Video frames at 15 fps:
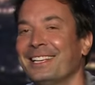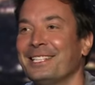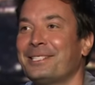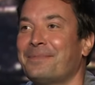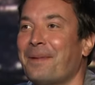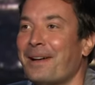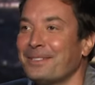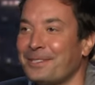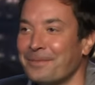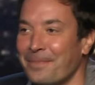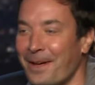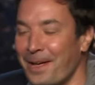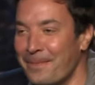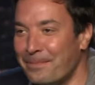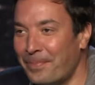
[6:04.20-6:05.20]
Sponsored
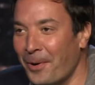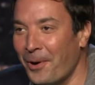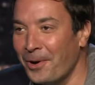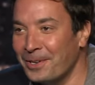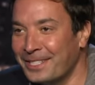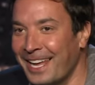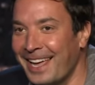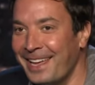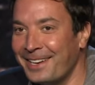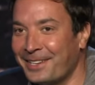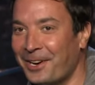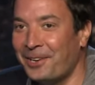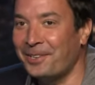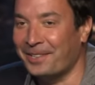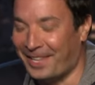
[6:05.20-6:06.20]
by Boar's Head
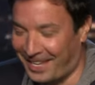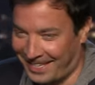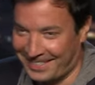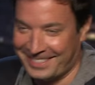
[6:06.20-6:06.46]
Cold Cut.